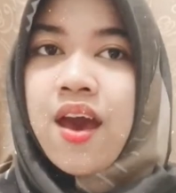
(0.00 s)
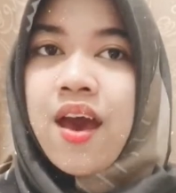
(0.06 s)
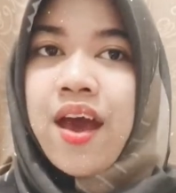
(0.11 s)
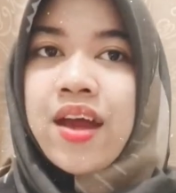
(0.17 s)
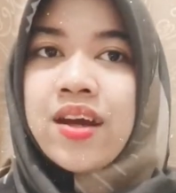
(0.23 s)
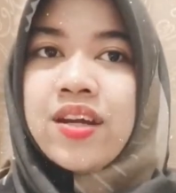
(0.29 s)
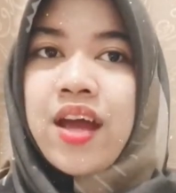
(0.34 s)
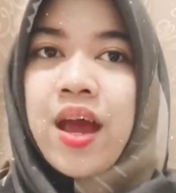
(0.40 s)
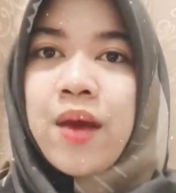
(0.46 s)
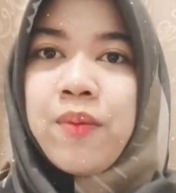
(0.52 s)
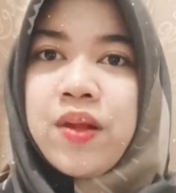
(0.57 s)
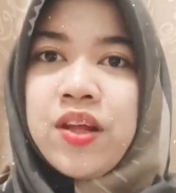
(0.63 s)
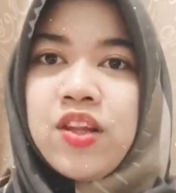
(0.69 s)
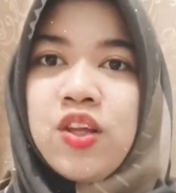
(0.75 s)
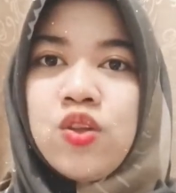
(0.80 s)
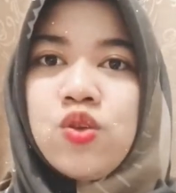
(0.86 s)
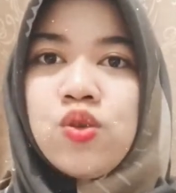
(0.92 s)
and the
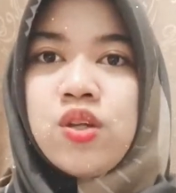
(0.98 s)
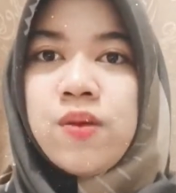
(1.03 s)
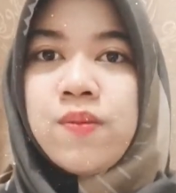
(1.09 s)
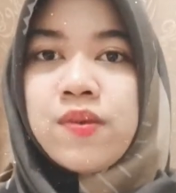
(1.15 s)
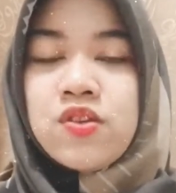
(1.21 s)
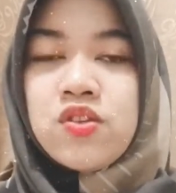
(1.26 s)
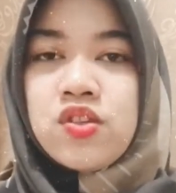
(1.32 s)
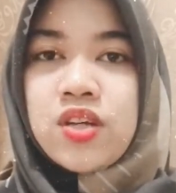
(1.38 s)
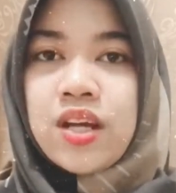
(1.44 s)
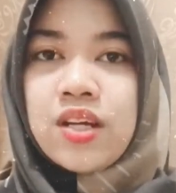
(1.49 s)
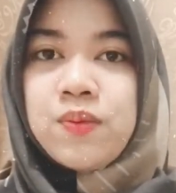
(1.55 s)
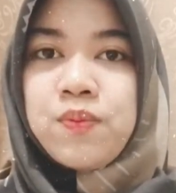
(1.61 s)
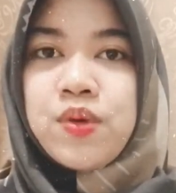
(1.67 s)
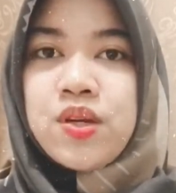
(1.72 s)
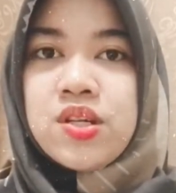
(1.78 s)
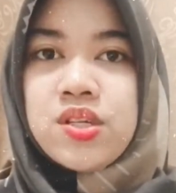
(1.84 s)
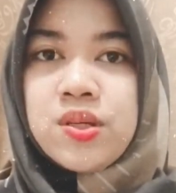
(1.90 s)
ability to demonstrate
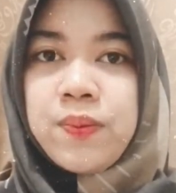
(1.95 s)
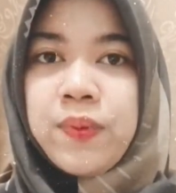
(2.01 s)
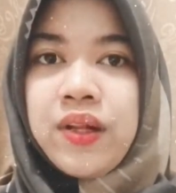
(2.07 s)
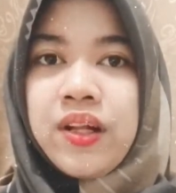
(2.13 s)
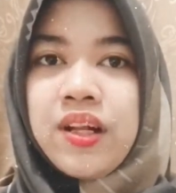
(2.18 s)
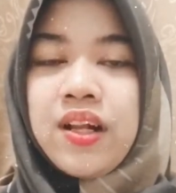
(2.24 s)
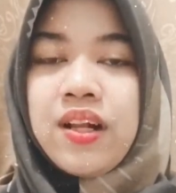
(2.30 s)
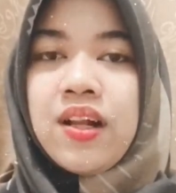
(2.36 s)
principle